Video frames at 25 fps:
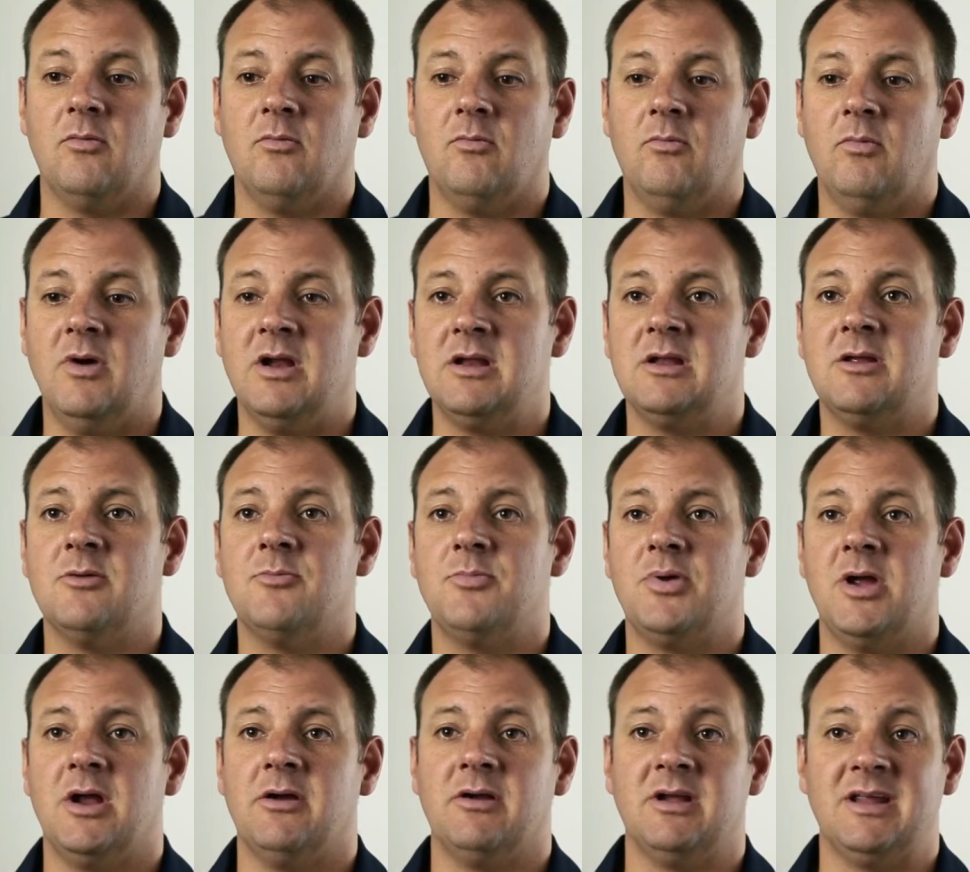When
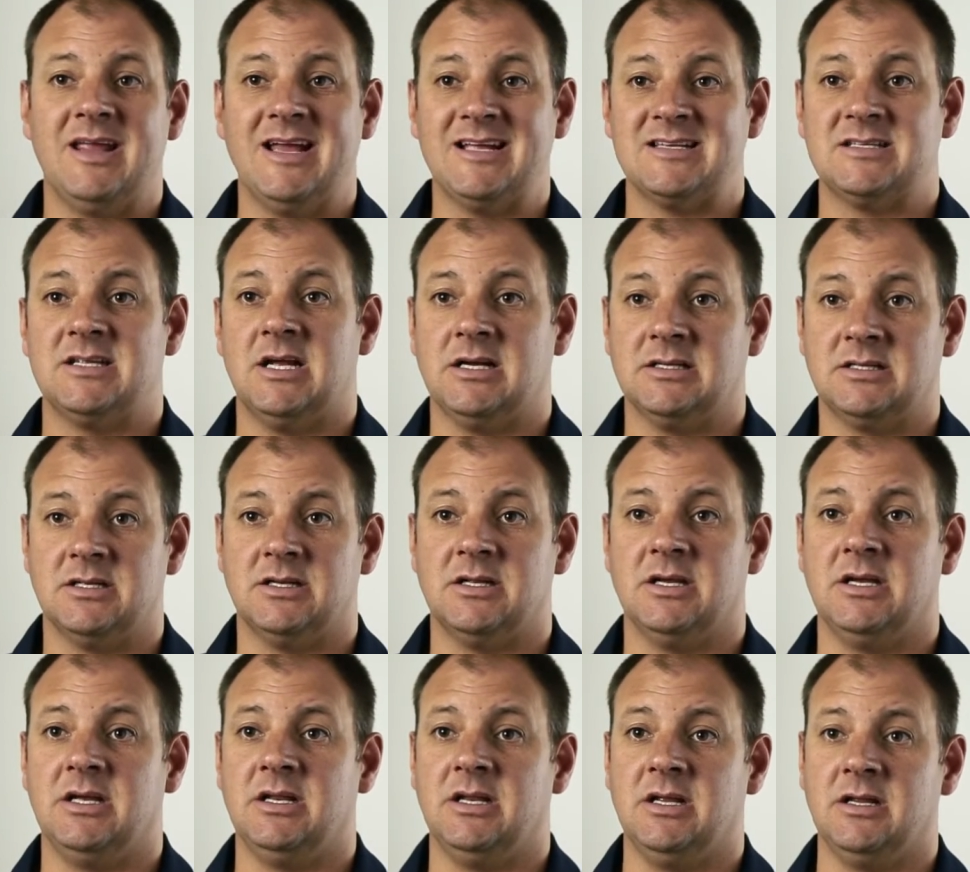comparing gas ducted
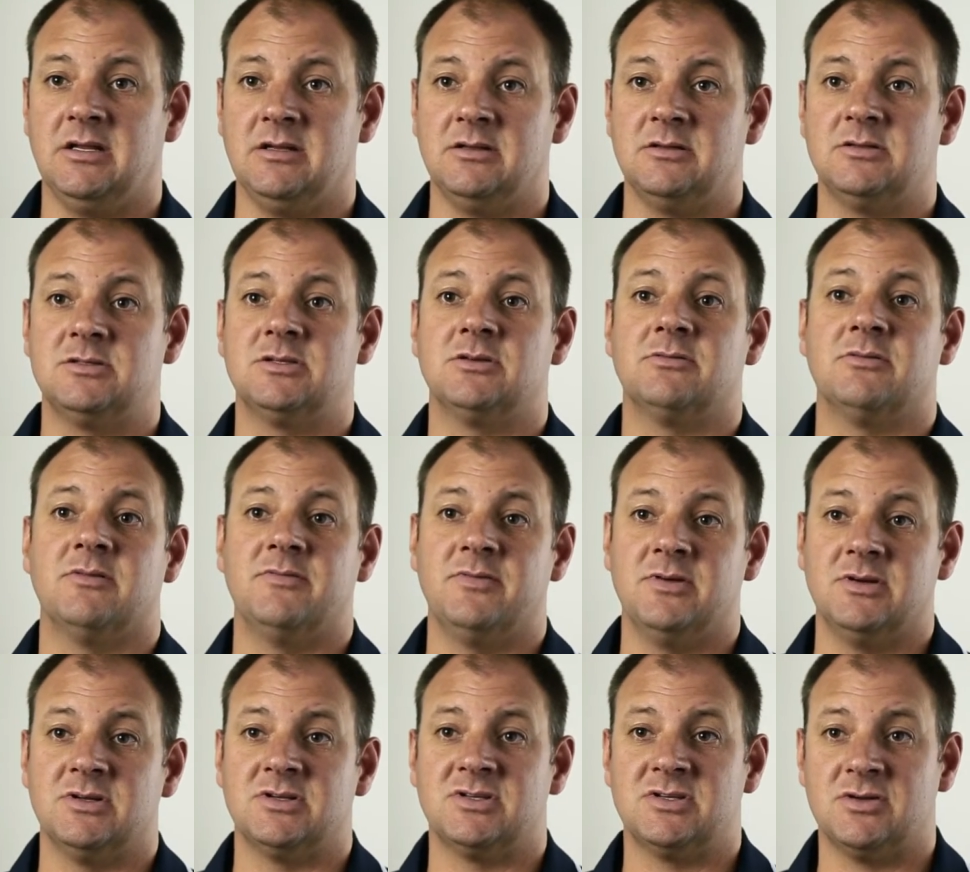heating to
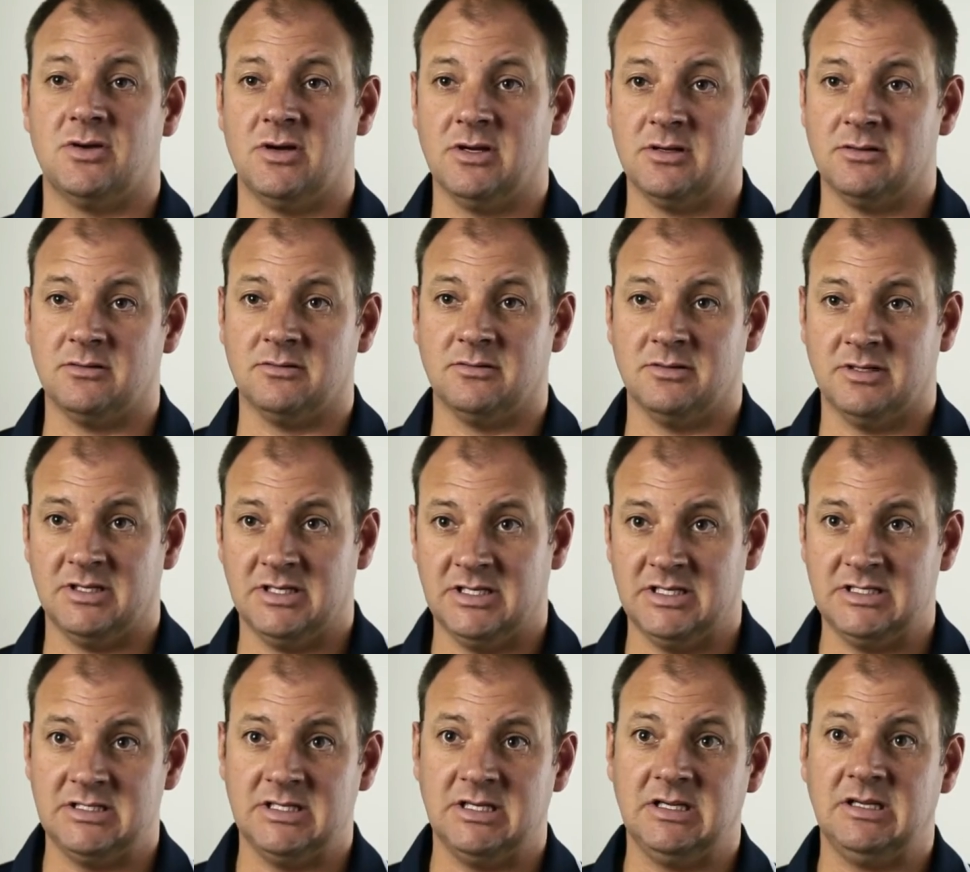reverse cycle
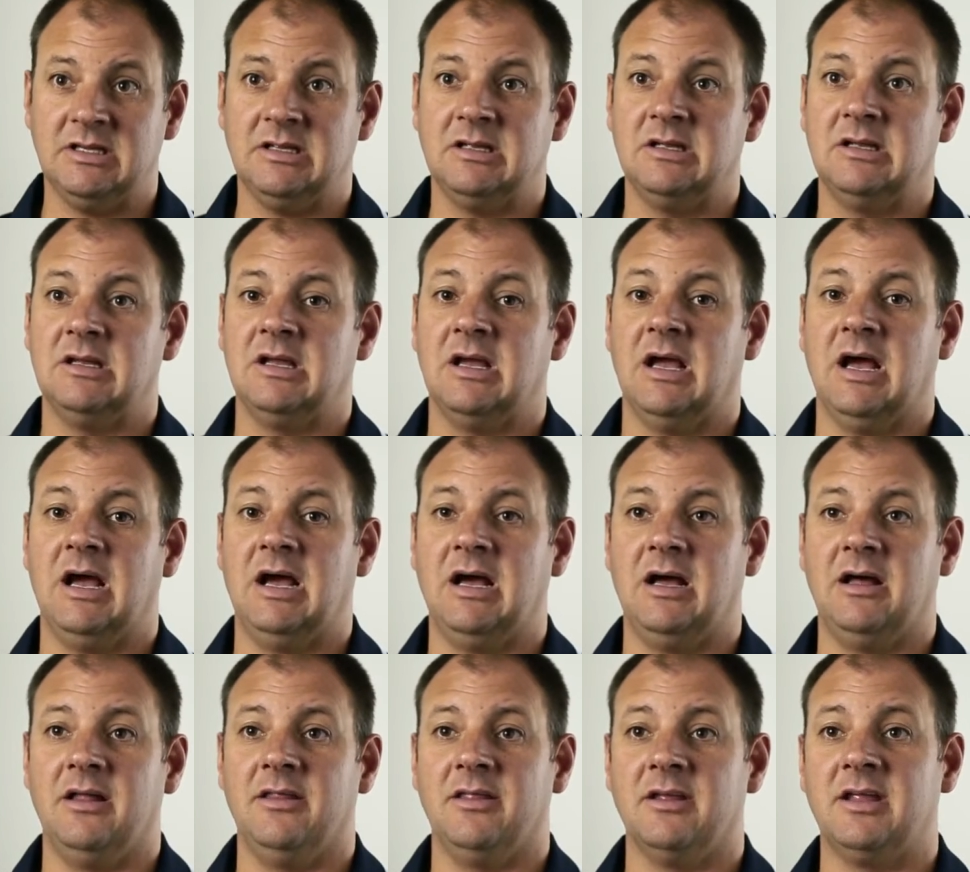heating,
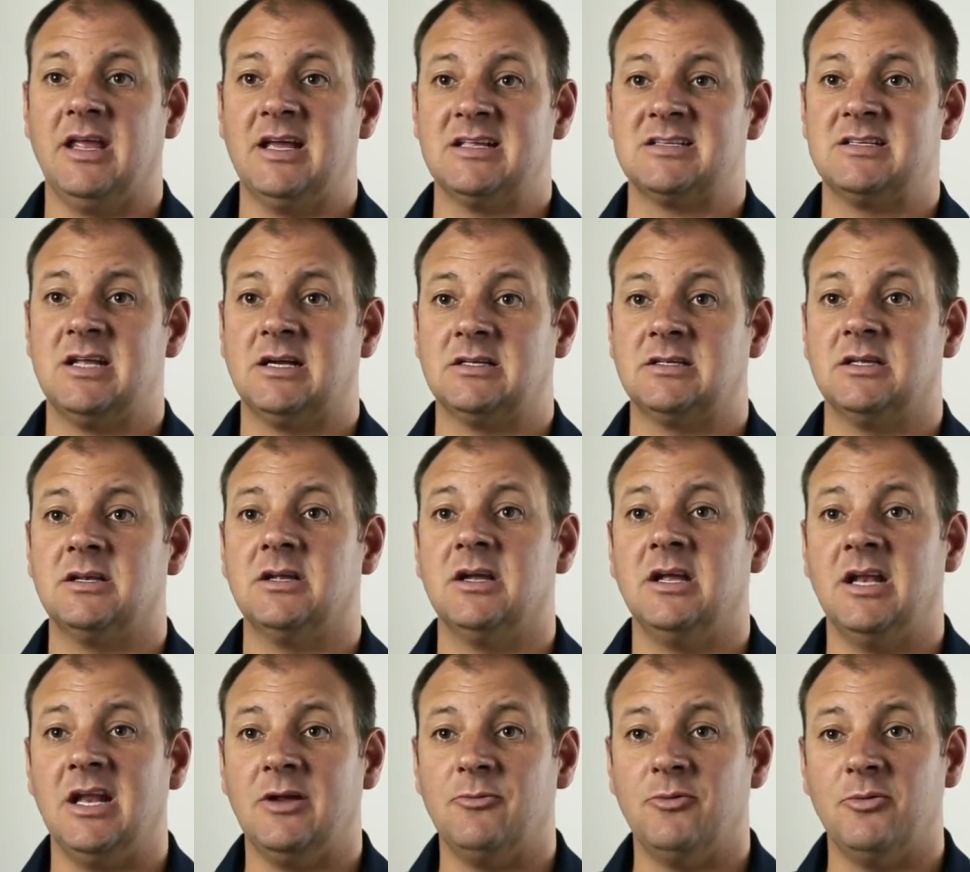the gas ducted
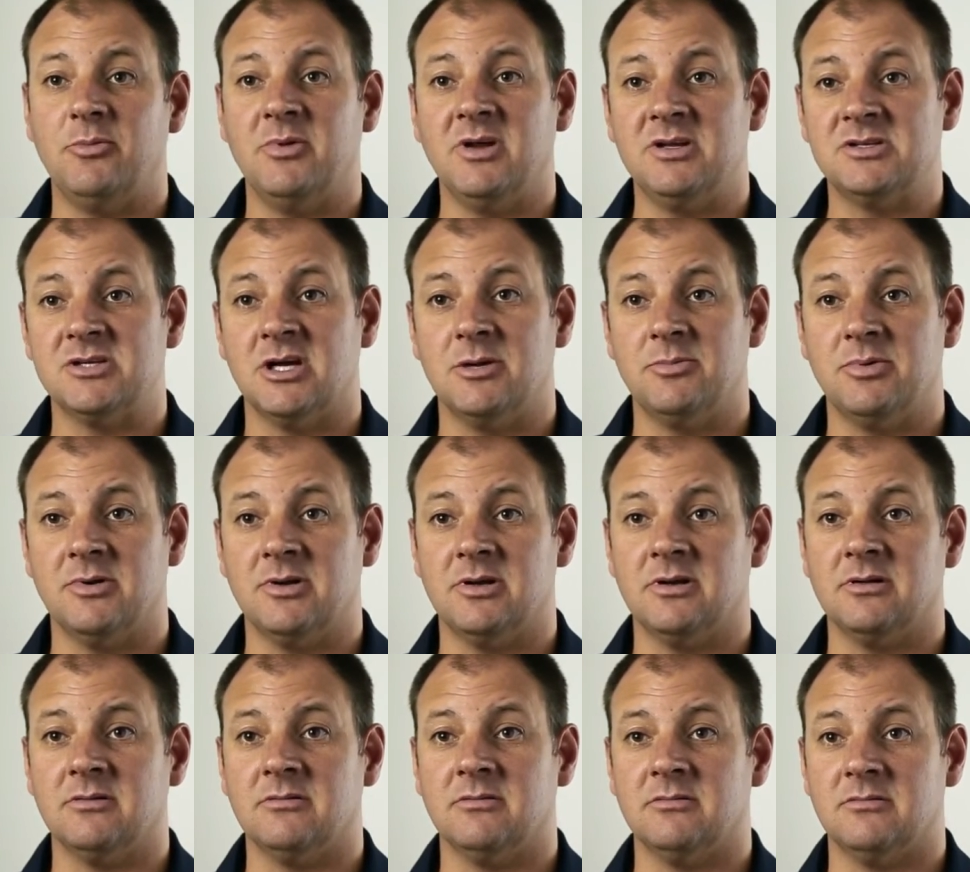heating will be
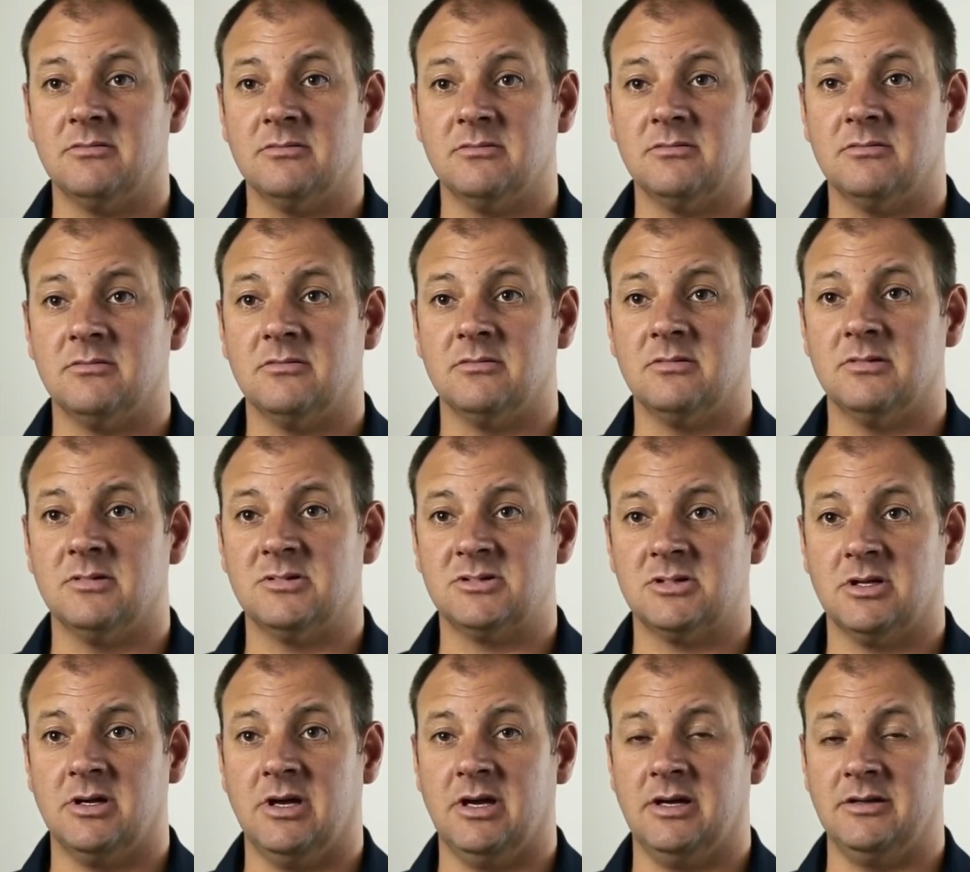cheaper
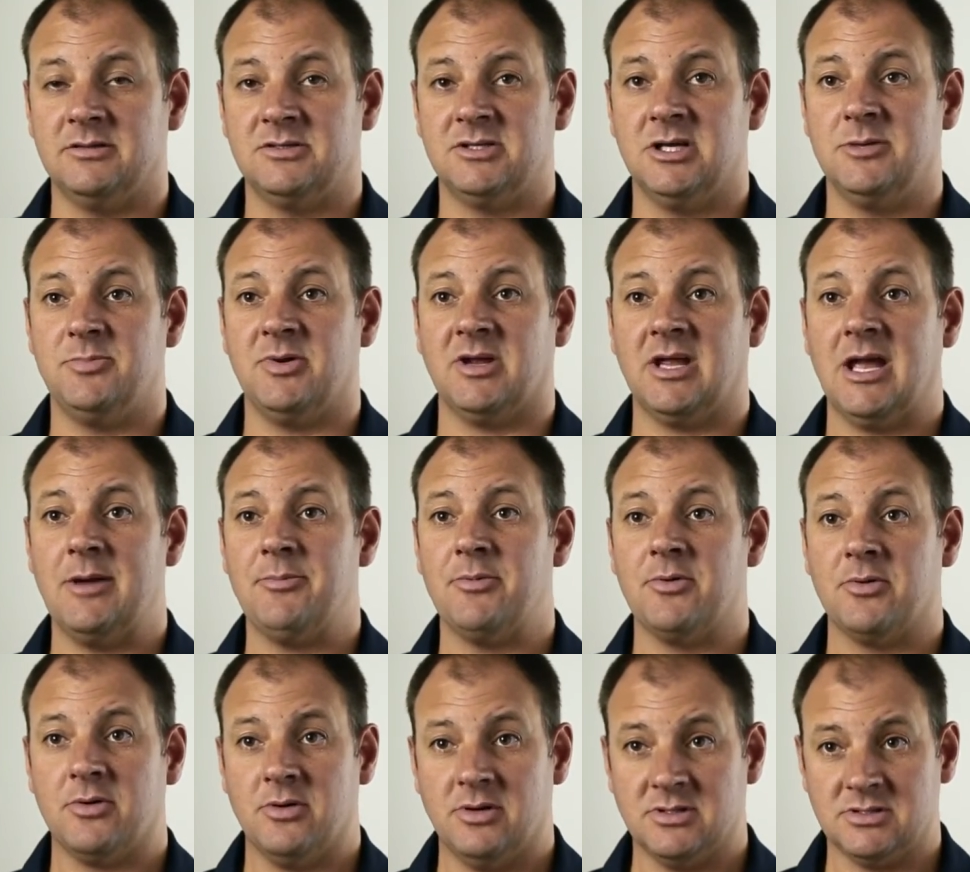
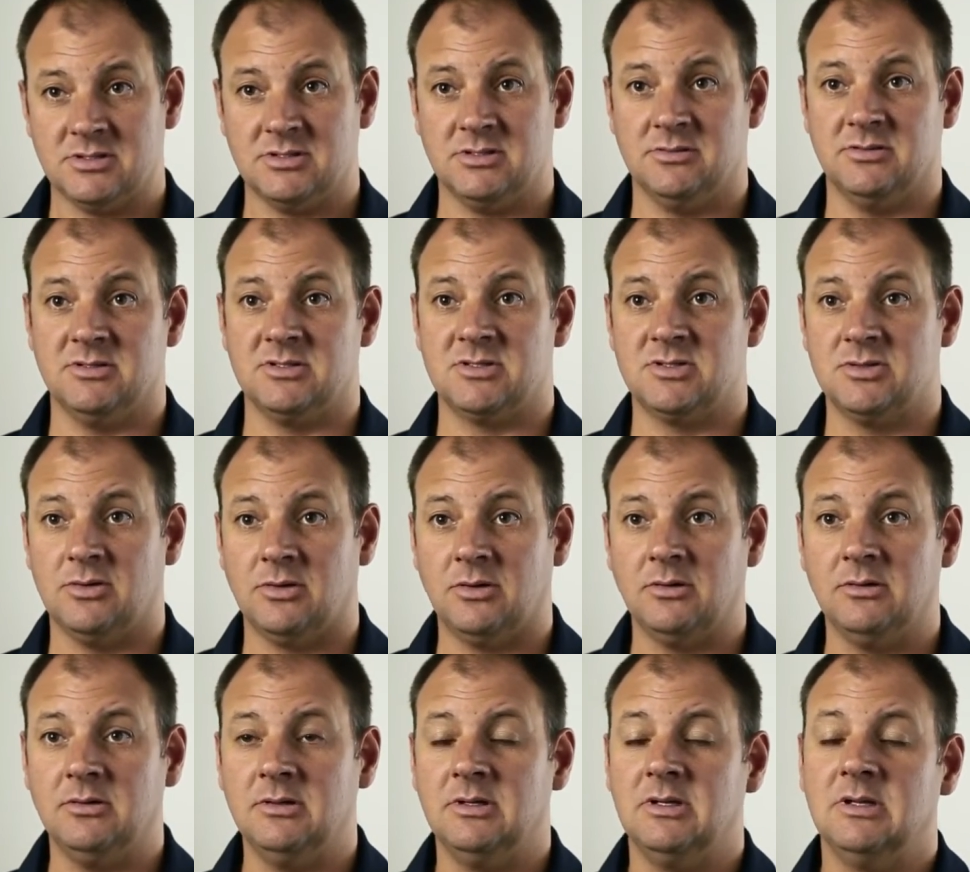capital cost to
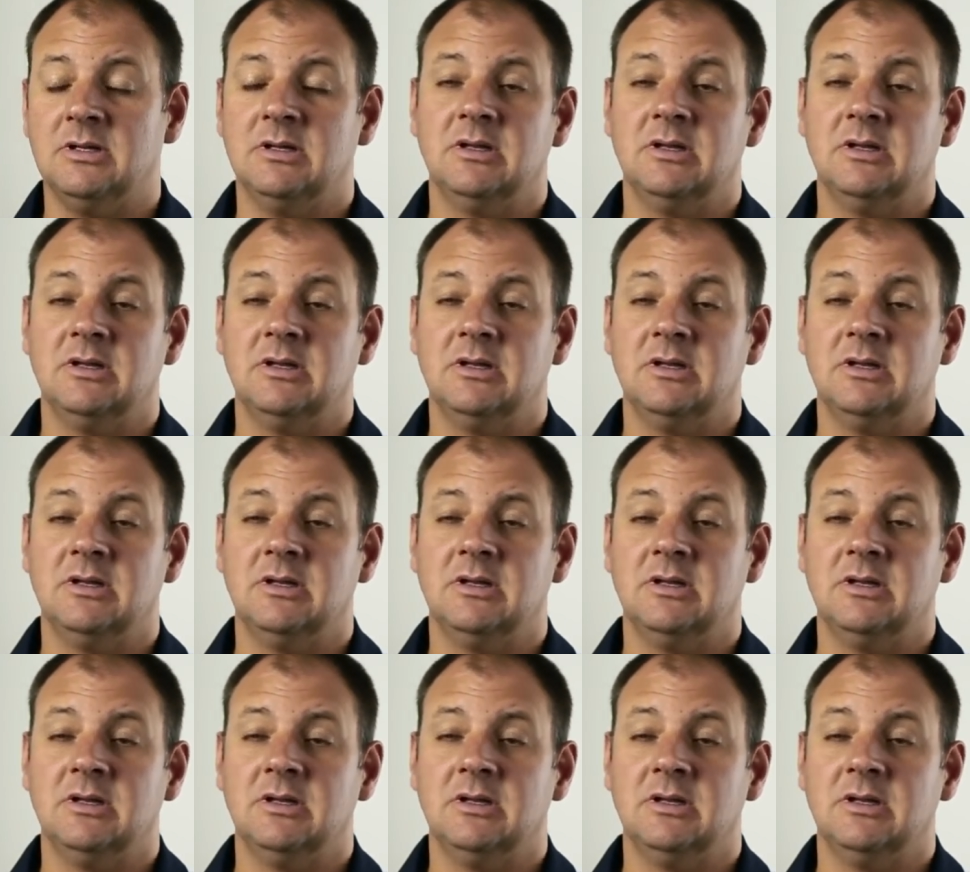install,